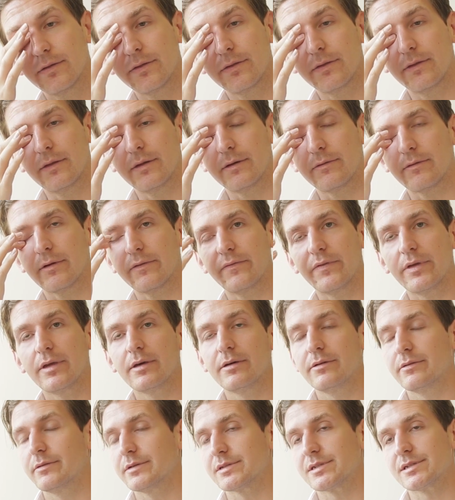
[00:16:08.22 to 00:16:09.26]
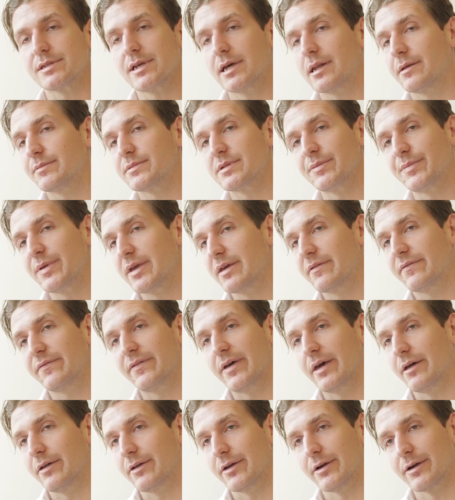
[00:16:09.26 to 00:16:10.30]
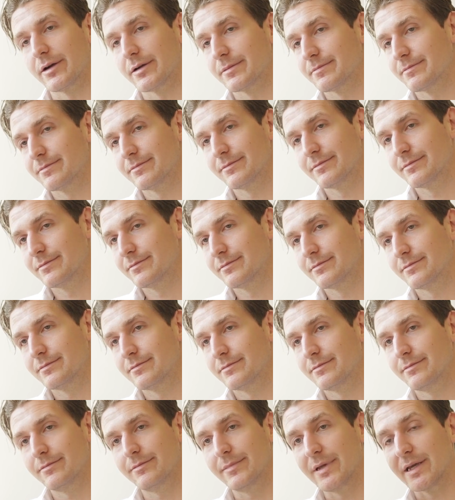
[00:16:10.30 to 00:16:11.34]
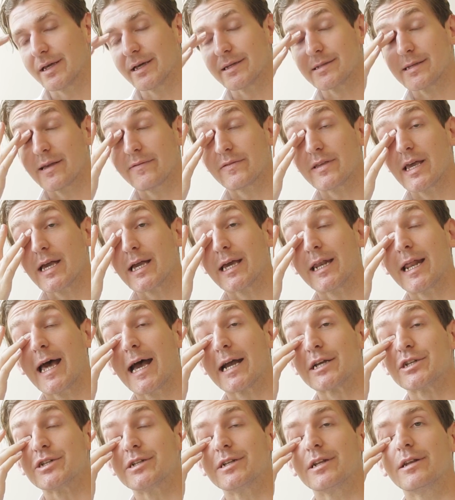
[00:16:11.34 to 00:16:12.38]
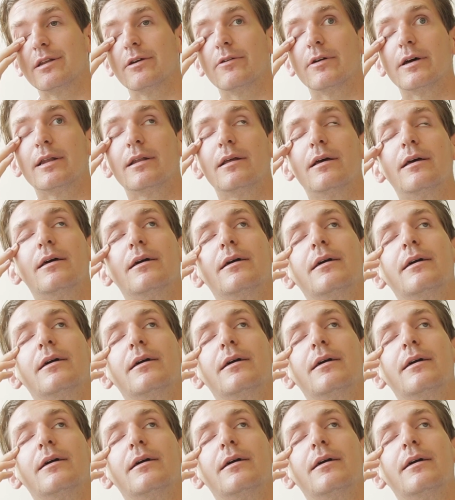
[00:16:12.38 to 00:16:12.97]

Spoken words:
The review was set up to be a failure, because I've taken action to do it.